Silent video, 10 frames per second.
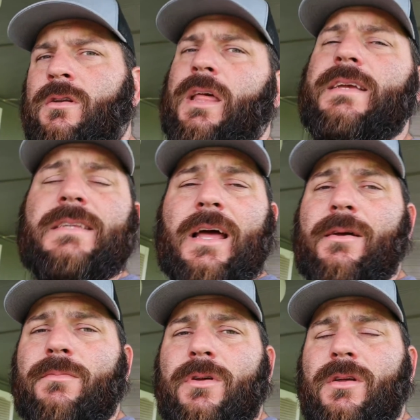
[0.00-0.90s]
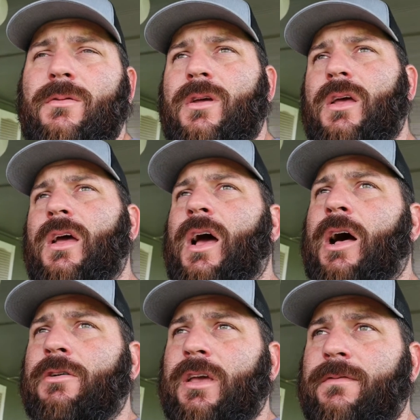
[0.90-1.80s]
Next time
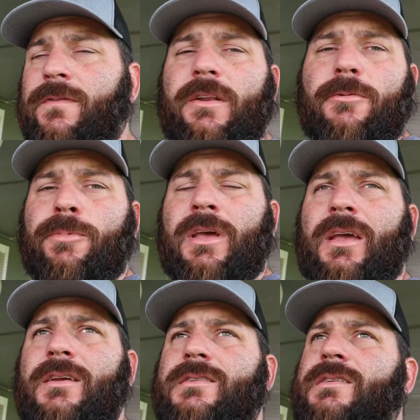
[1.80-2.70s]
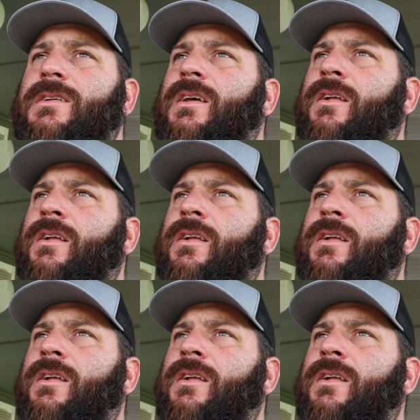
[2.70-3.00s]
I'll get feeder pigs.